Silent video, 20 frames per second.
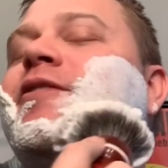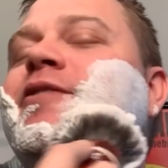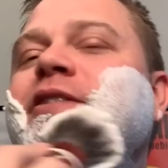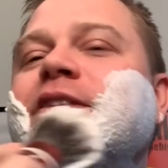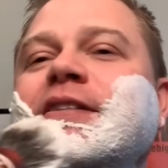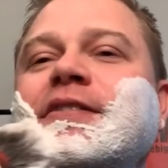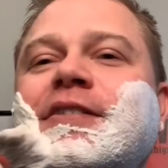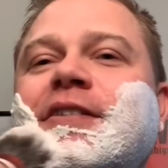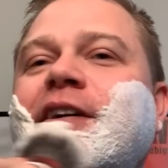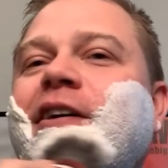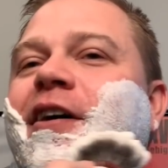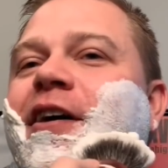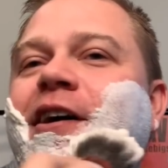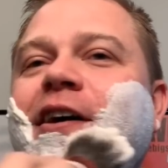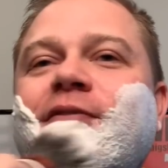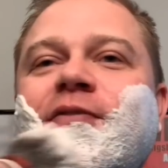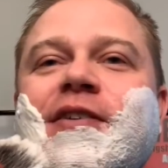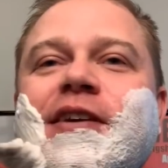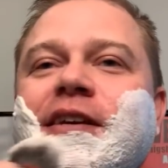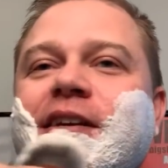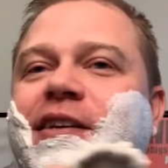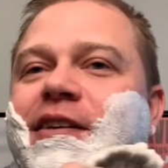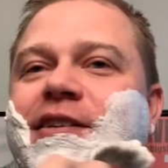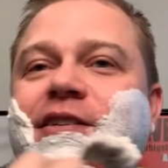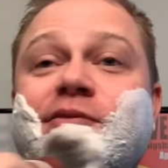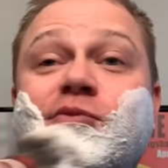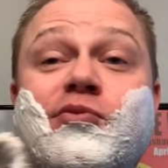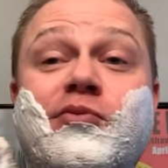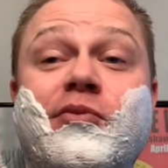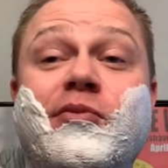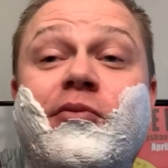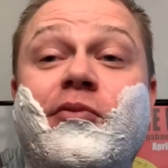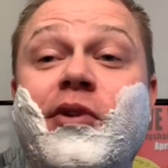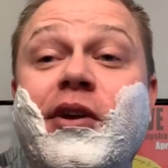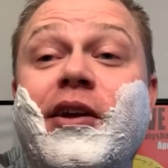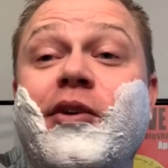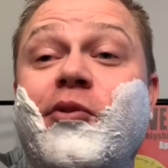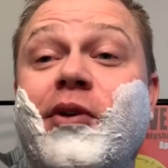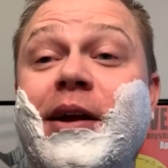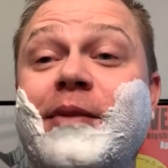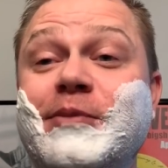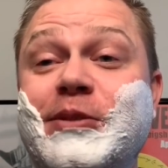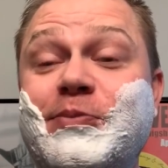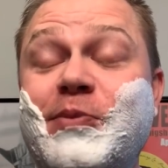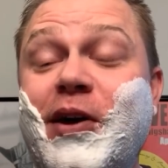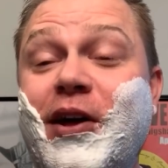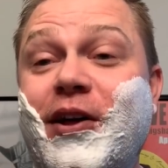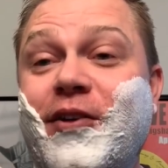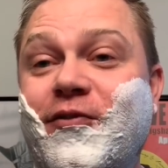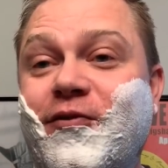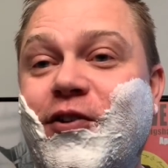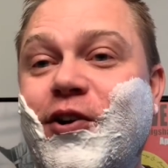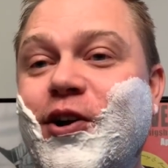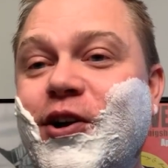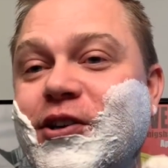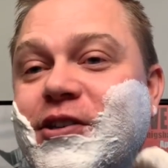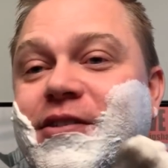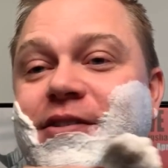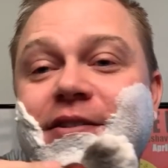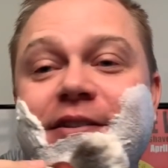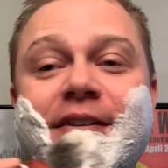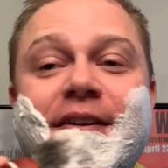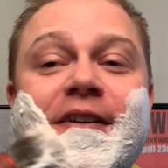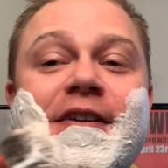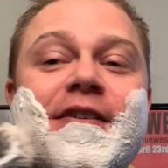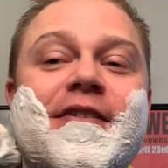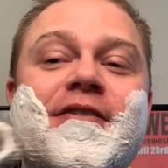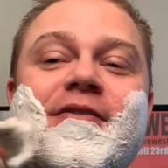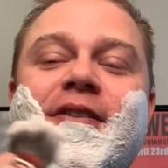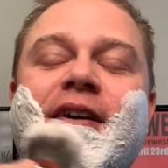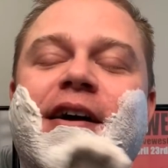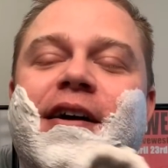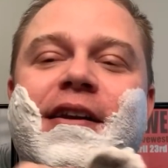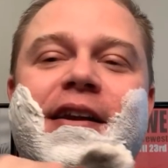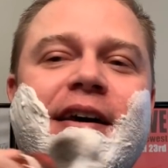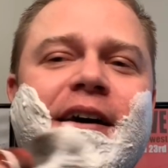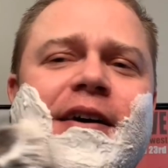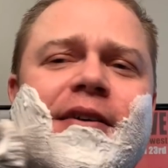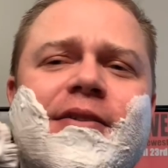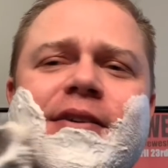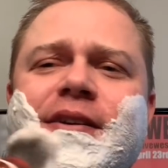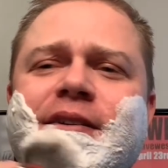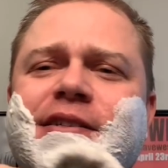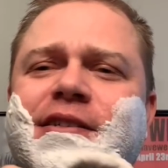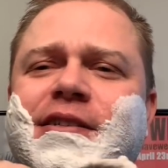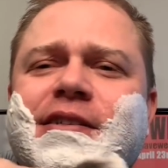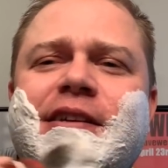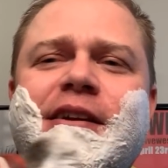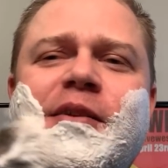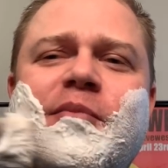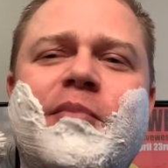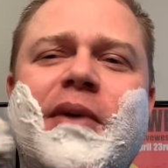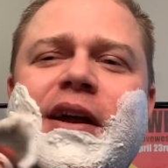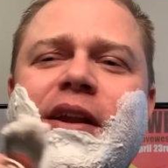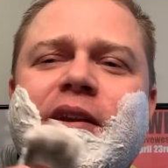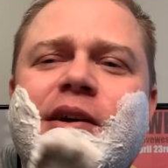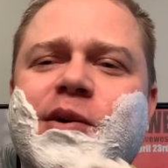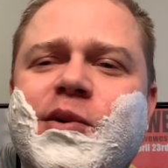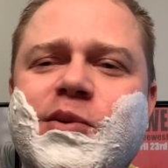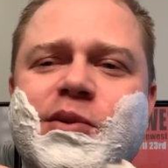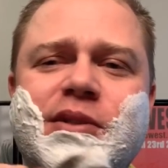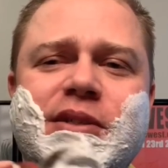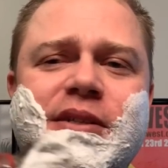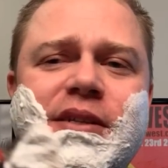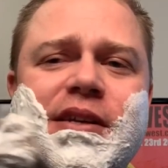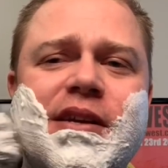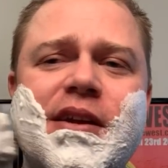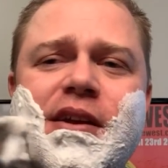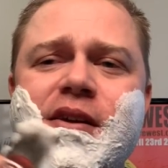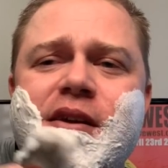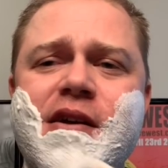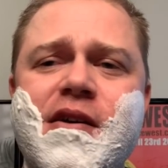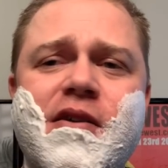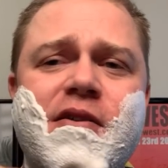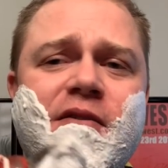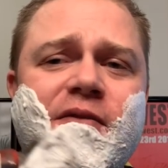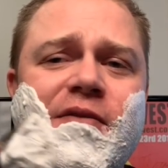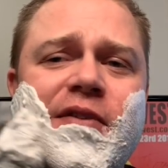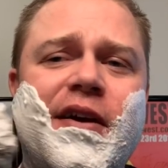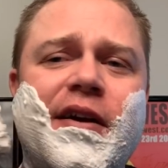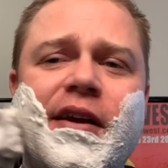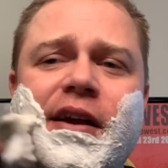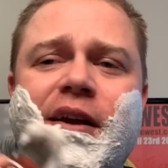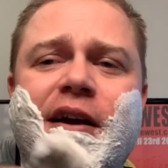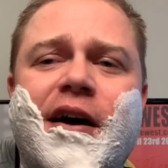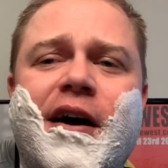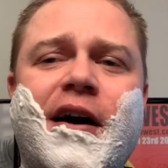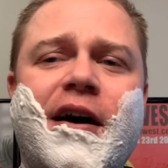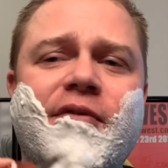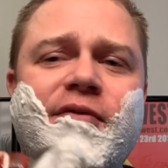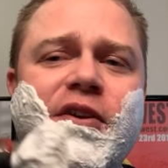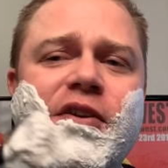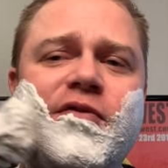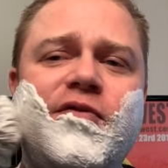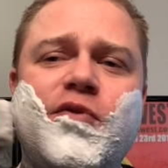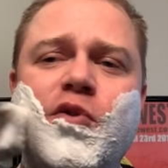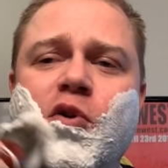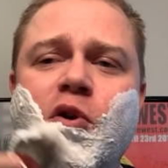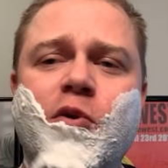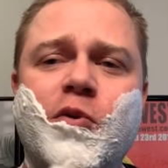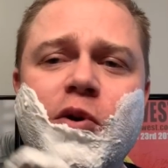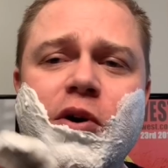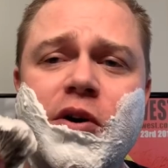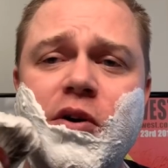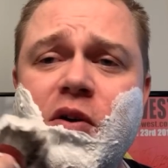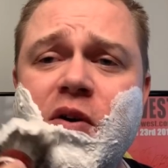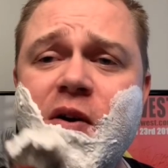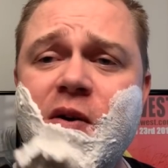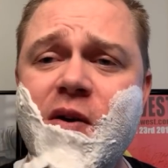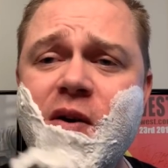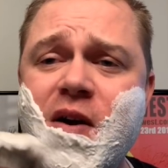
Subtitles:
The coffee is really what I'm smelling first right now. It just hit my nose, very coffee forward.